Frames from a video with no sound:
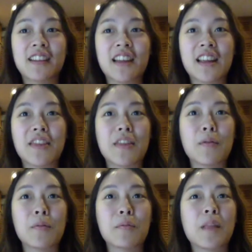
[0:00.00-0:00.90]
in
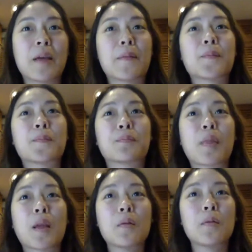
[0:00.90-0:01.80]
the like
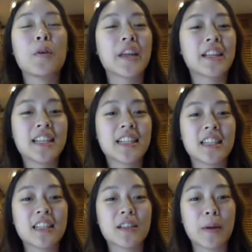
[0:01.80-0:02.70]
walking
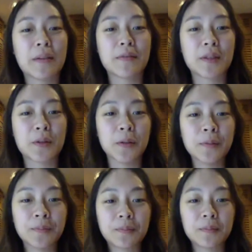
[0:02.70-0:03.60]
distance away from
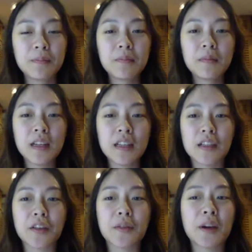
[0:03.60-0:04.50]
school.
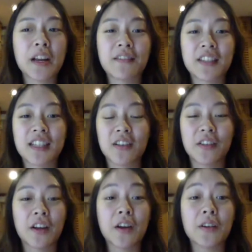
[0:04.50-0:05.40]
So you might have to sit on
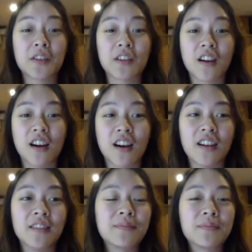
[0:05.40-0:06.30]
a coach or
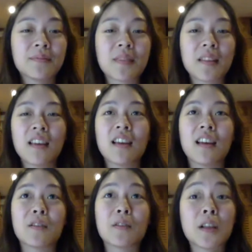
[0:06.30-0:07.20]
car.
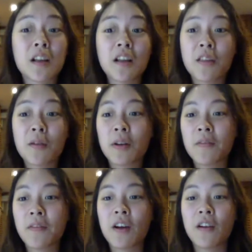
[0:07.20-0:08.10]
And also another one of
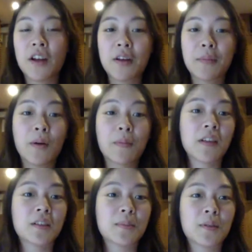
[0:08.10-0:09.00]
our very
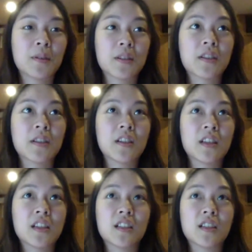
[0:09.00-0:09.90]
popular sports
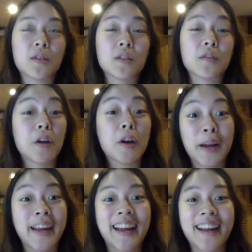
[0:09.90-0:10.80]
is also
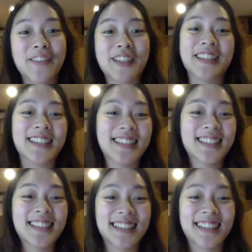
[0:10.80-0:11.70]
rowing, which
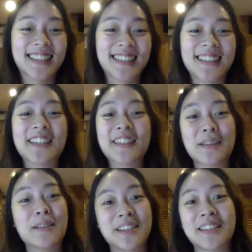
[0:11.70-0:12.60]
is yeah.
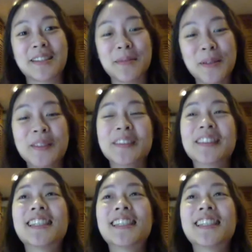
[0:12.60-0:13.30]
similar to simple